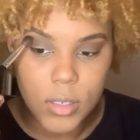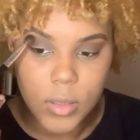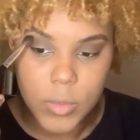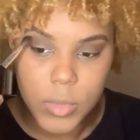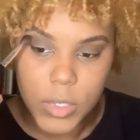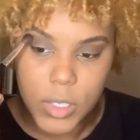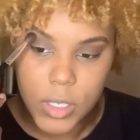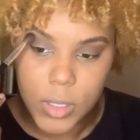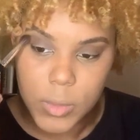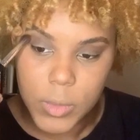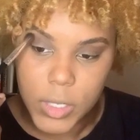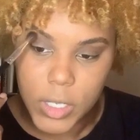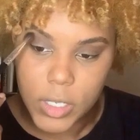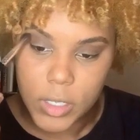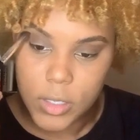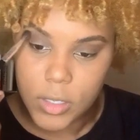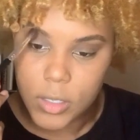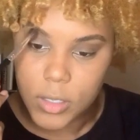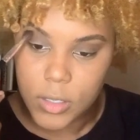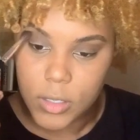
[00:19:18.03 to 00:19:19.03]
gonna become like
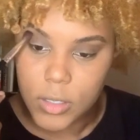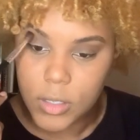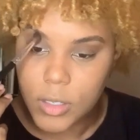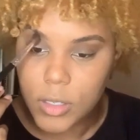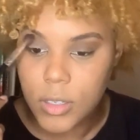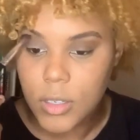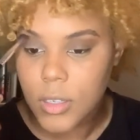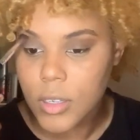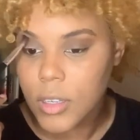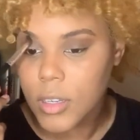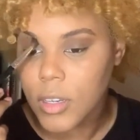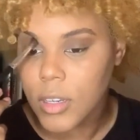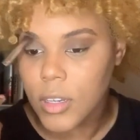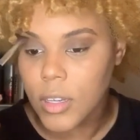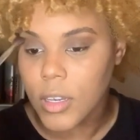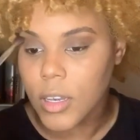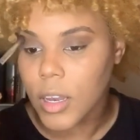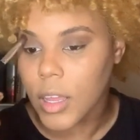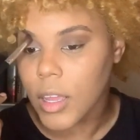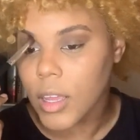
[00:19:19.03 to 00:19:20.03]
this
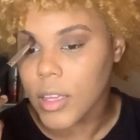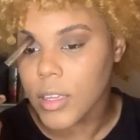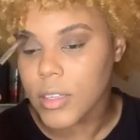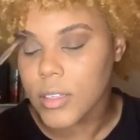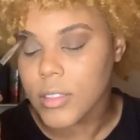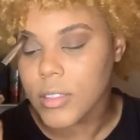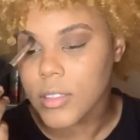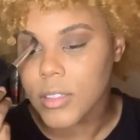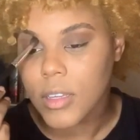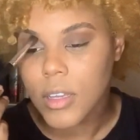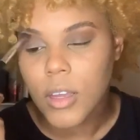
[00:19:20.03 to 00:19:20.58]
nice